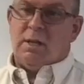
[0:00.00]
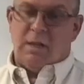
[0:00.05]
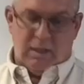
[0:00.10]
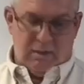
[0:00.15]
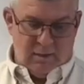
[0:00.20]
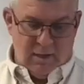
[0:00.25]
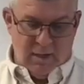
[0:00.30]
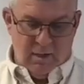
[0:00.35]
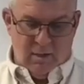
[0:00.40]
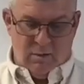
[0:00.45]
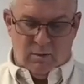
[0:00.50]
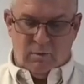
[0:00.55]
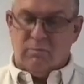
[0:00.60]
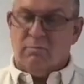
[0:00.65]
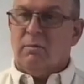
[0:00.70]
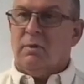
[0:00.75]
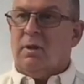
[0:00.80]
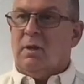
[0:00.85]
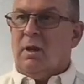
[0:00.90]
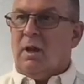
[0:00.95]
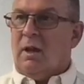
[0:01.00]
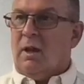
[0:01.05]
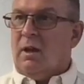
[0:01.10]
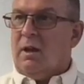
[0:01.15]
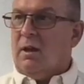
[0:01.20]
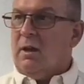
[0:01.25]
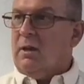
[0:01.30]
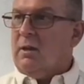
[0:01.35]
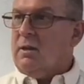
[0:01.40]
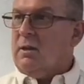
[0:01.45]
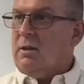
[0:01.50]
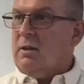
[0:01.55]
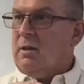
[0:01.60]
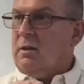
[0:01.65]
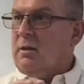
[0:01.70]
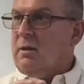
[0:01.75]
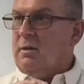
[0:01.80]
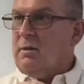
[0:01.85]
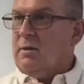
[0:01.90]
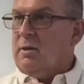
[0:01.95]
that they don't,
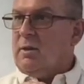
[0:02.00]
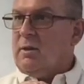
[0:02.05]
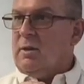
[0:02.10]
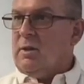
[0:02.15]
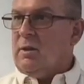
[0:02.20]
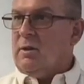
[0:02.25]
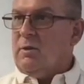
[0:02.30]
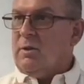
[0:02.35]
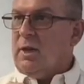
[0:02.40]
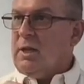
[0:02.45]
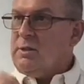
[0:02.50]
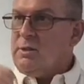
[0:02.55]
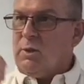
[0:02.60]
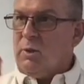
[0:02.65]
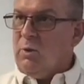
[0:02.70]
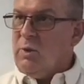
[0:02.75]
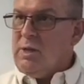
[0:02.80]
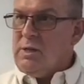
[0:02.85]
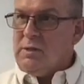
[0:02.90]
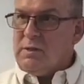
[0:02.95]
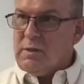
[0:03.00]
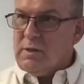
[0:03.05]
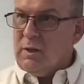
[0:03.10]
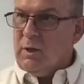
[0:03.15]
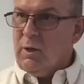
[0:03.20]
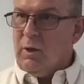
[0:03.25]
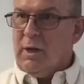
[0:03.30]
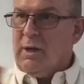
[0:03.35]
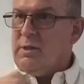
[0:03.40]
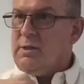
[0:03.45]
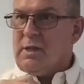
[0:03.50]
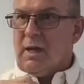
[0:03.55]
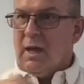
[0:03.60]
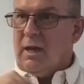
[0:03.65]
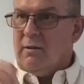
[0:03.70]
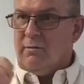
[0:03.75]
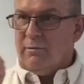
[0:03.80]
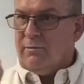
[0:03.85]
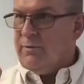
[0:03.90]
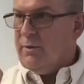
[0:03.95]
they squeeze the grease
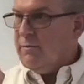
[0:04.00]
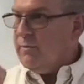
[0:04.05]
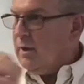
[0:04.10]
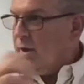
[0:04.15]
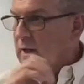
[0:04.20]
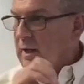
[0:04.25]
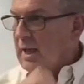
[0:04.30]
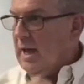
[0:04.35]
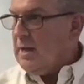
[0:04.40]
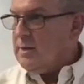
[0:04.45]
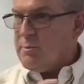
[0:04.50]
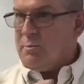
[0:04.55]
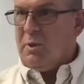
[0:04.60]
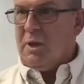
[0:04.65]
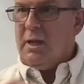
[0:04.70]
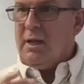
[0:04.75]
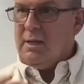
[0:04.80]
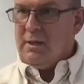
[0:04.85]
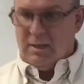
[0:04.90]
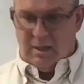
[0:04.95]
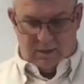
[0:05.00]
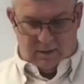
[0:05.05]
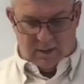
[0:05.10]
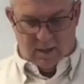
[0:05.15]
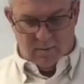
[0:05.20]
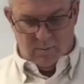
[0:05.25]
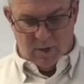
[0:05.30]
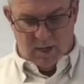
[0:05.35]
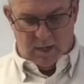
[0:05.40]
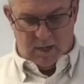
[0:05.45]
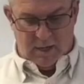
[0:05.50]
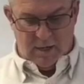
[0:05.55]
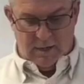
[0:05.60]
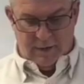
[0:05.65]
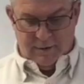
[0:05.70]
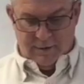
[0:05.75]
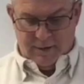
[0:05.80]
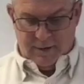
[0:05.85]
out of the very last penny that they made.